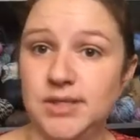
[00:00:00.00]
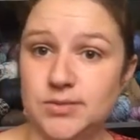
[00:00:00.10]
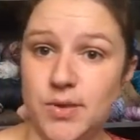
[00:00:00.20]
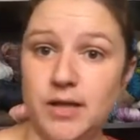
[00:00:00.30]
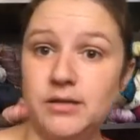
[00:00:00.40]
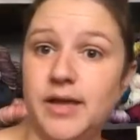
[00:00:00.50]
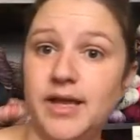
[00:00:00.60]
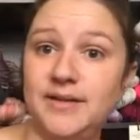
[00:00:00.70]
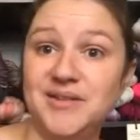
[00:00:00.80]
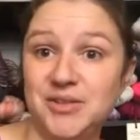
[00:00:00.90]
mix well,
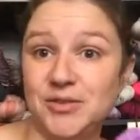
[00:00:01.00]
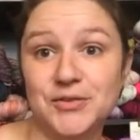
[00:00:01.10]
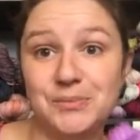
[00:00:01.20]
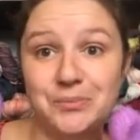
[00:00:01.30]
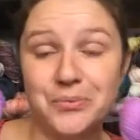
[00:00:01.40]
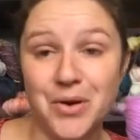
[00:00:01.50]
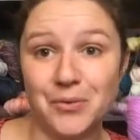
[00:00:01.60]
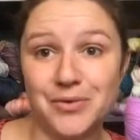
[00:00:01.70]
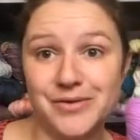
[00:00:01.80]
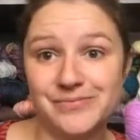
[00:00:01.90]
and it clearly
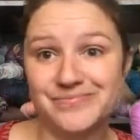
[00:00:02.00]
broke.